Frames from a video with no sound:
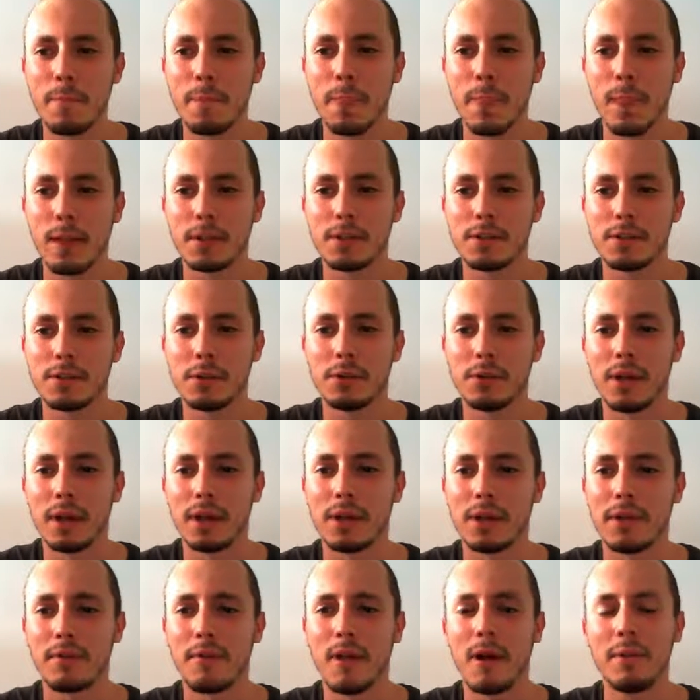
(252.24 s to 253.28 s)
So
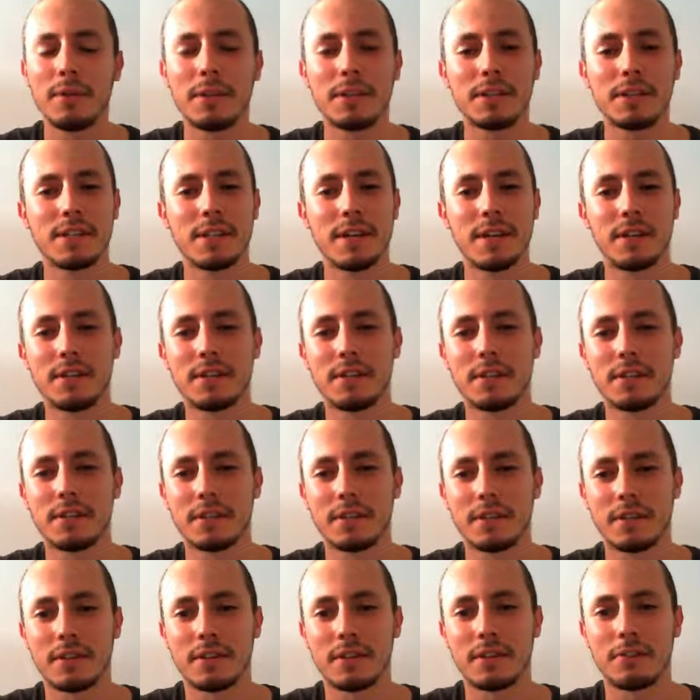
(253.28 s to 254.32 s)
like Kramnik says,
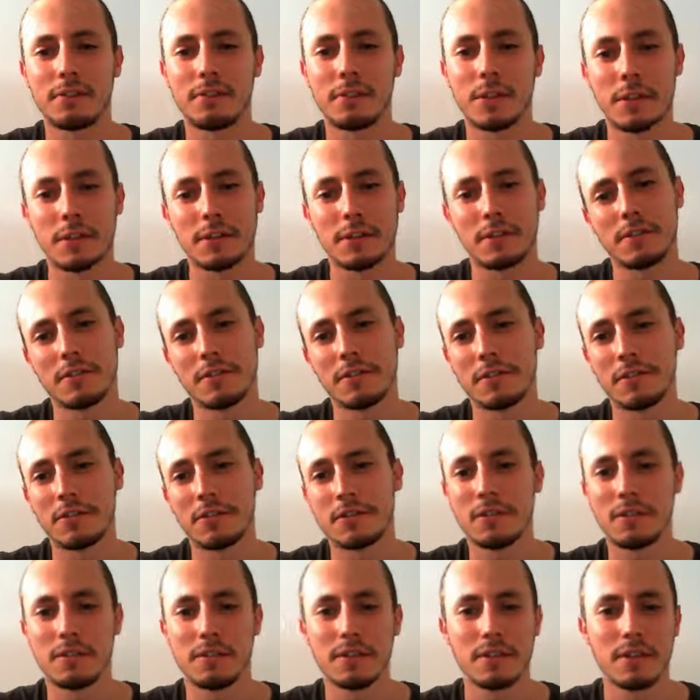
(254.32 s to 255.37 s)
chess
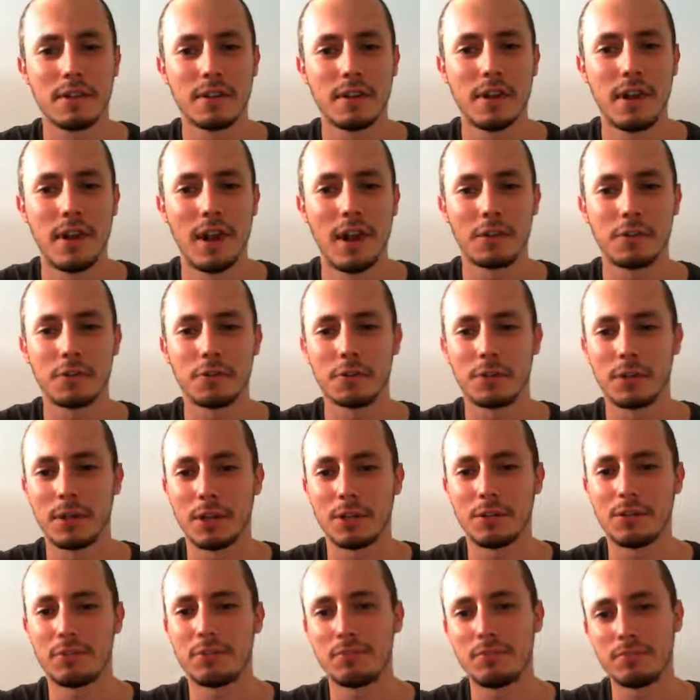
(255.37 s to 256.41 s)
is actually
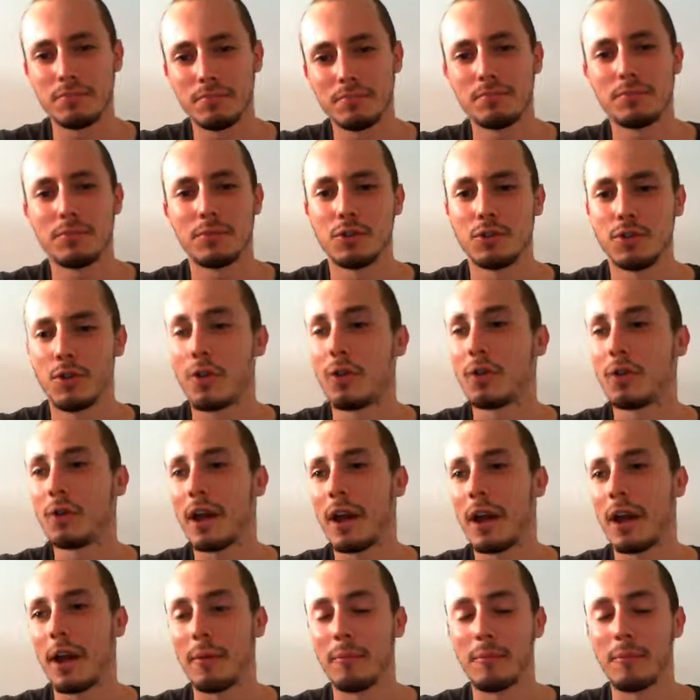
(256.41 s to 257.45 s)
a drawn
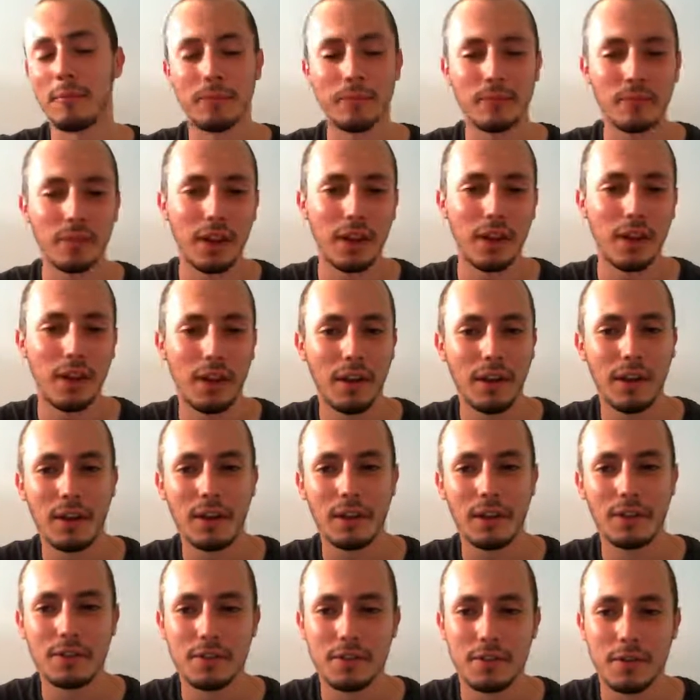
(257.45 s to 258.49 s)
game.
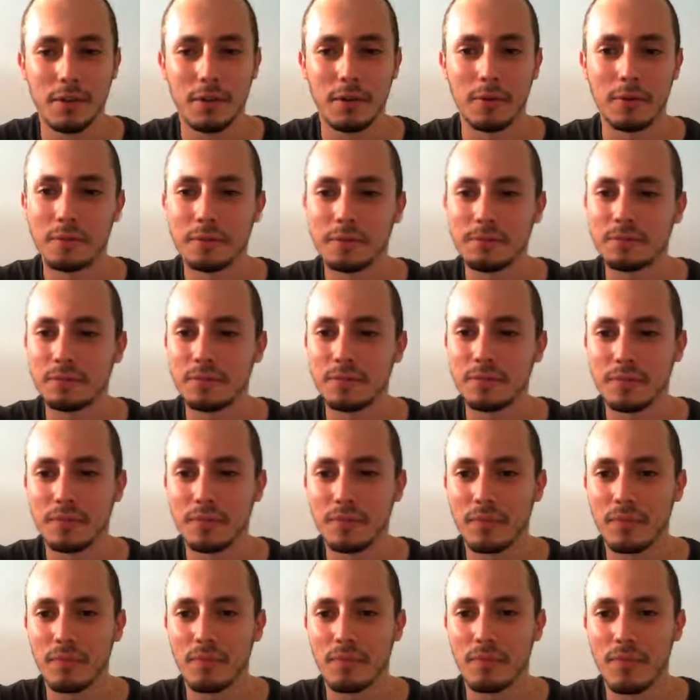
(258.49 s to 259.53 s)
So
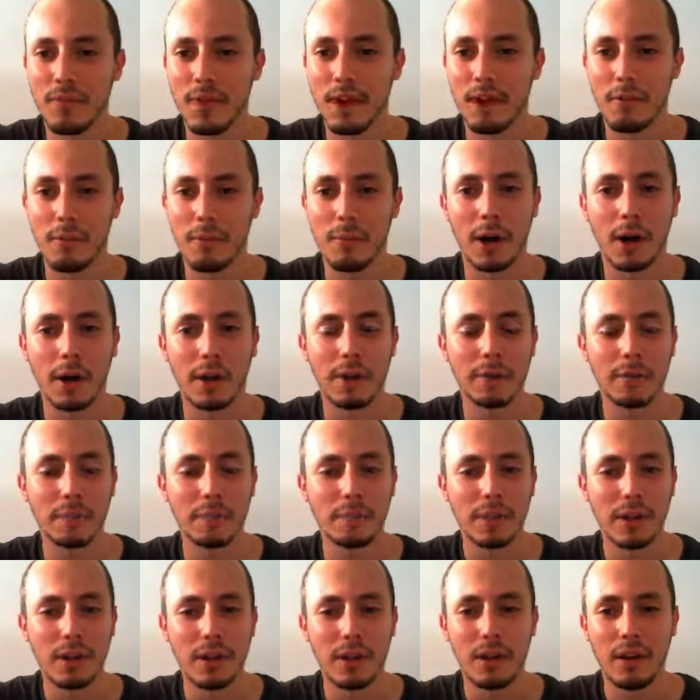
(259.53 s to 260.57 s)
never mind.
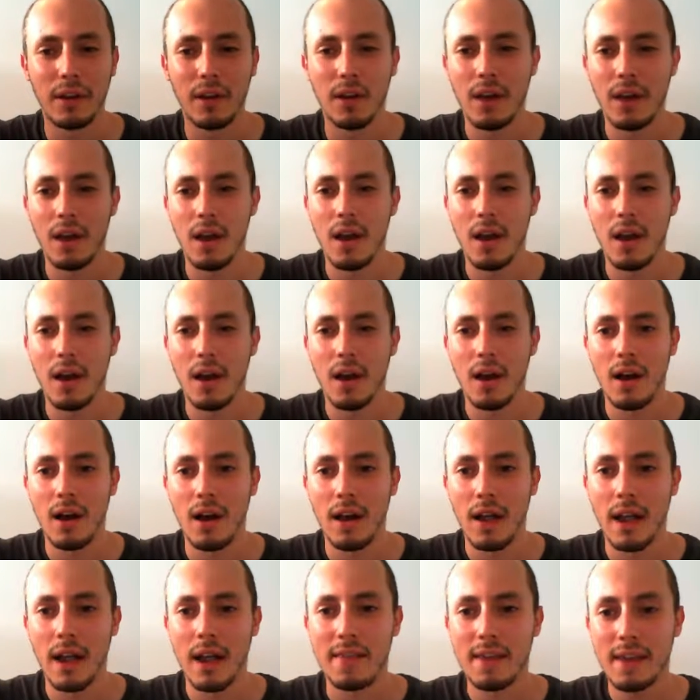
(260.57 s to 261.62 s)

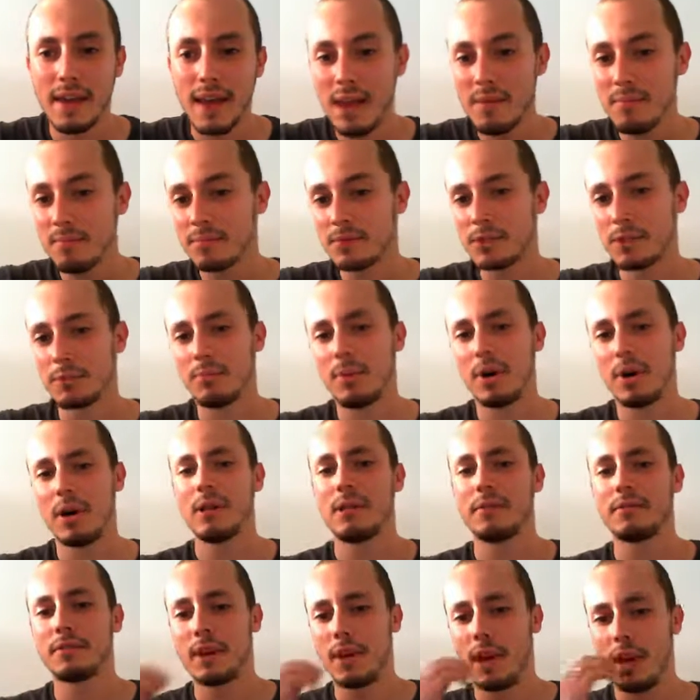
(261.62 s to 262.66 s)
In the game,
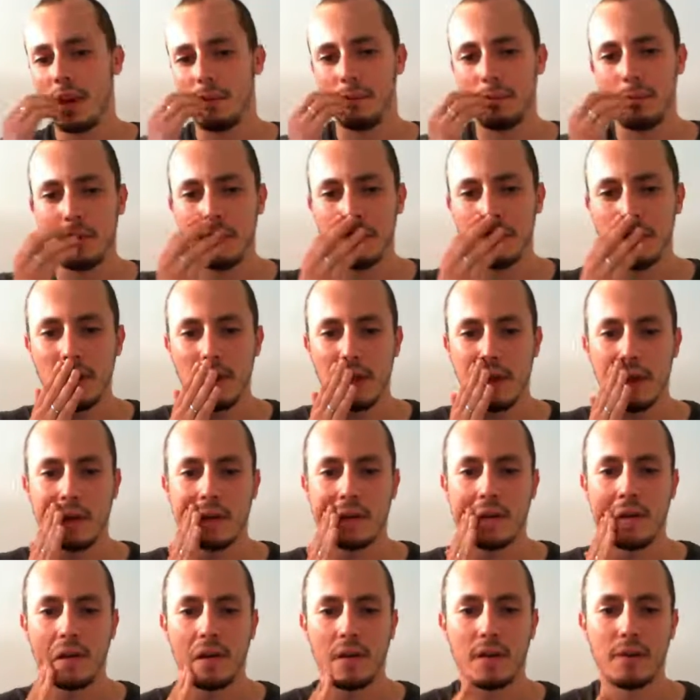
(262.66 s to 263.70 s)
Topalov came with the
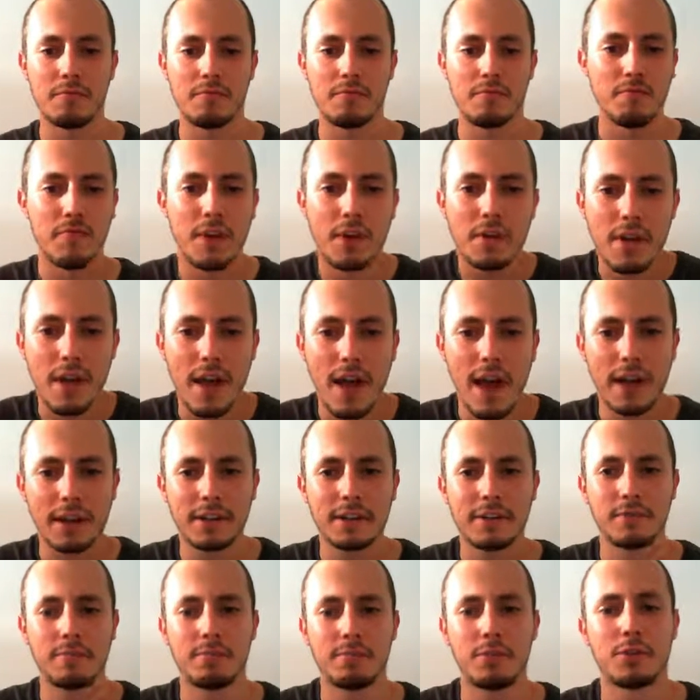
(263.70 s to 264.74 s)
very
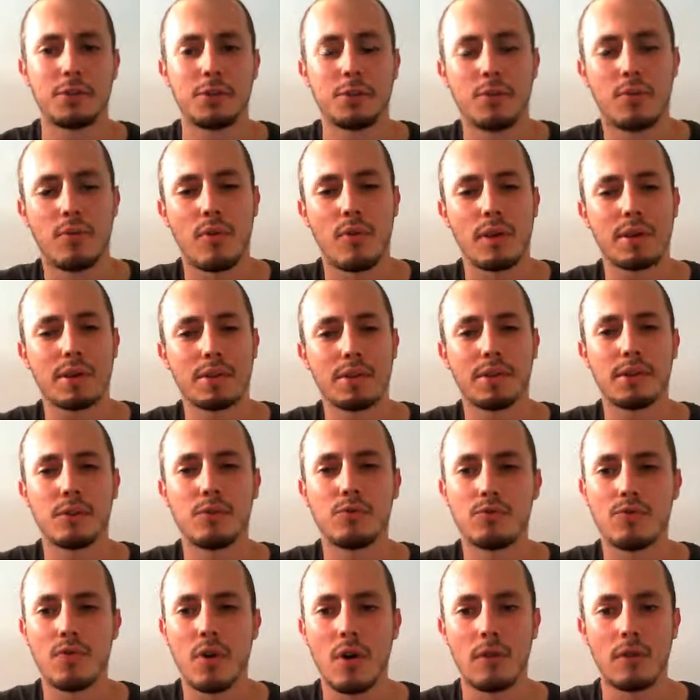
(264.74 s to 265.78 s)
active but surprisingly
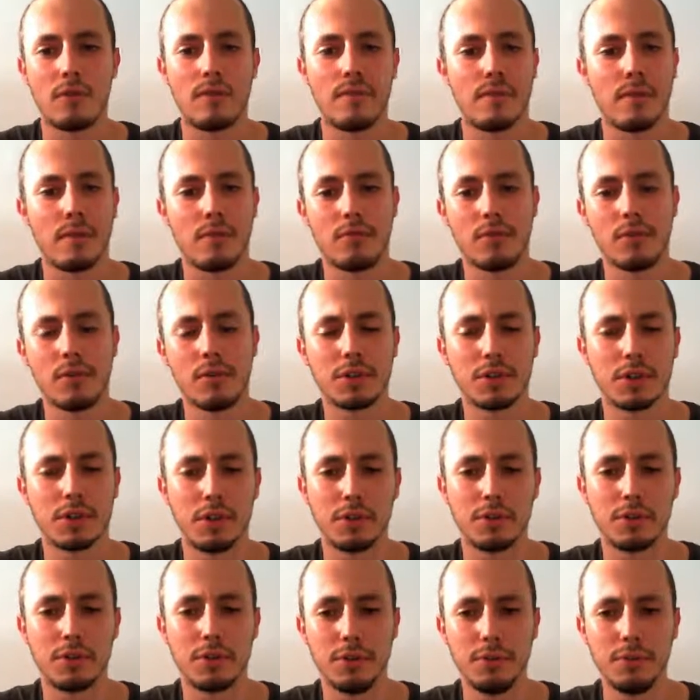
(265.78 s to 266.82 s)
wrong rook
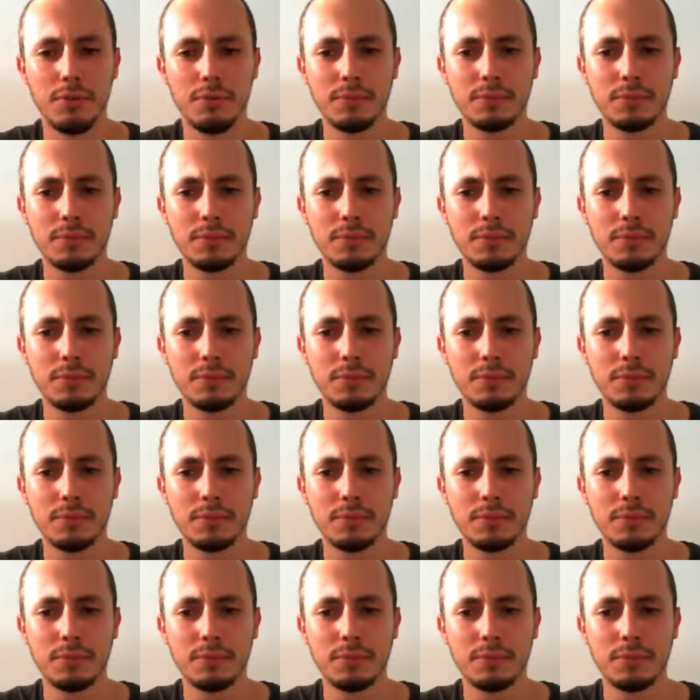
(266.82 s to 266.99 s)
c2,